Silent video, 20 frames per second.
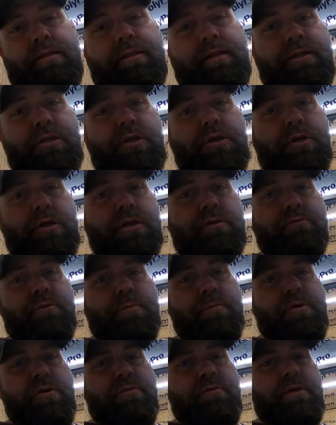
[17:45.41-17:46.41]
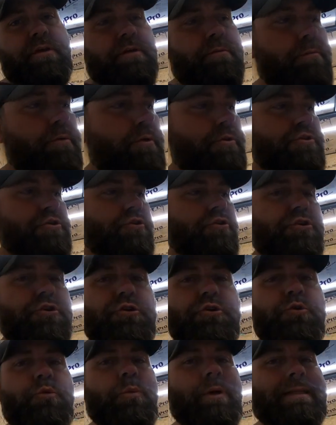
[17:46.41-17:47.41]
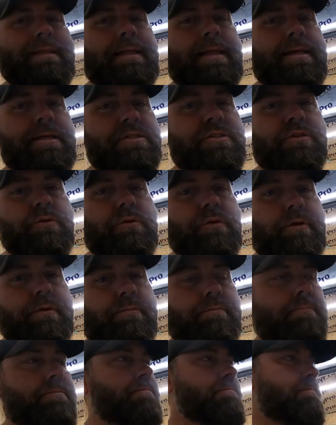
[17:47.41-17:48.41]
Then you can remove it and put your new windlace on.